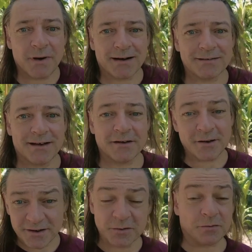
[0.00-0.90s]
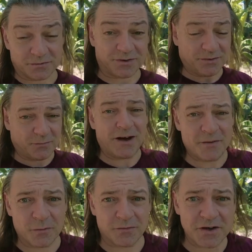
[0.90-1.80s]
But, and I
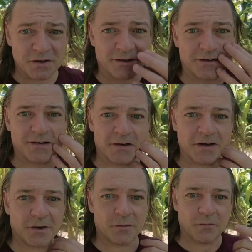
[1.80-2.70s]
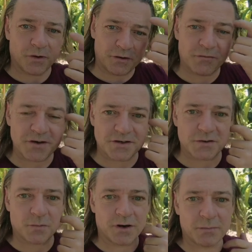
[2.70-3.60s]
thought originally that, you know, one of the
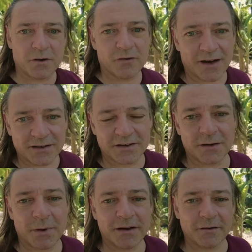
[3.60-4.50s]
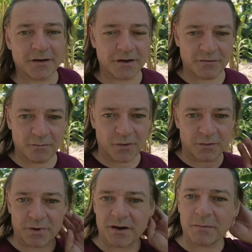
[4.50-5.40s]
reasons why I'd be reluctant about the idea of
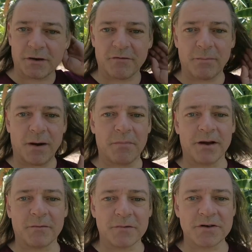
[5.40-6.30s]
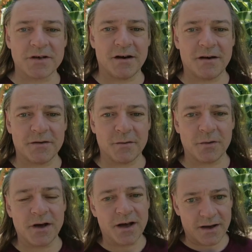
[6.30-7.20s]
Britain becoming a republic was that I thought